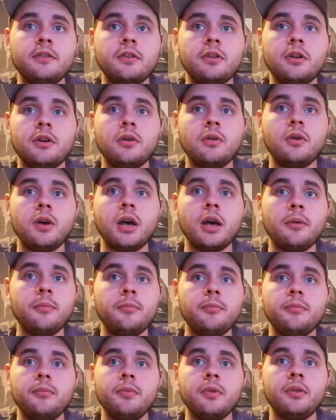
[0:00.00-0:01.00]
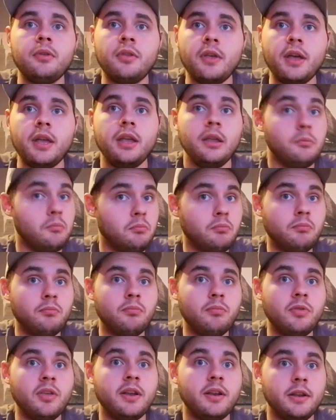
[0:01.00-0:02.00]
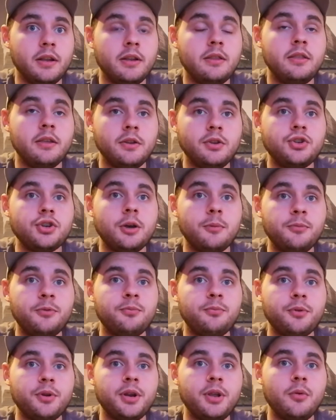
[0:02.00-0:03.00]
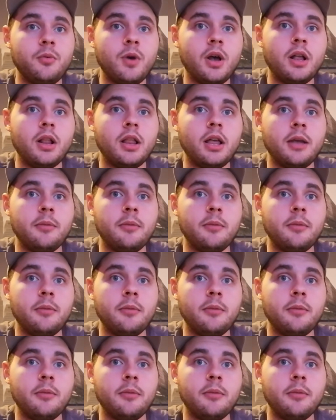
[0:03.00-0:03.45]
they did their jobs pretty well.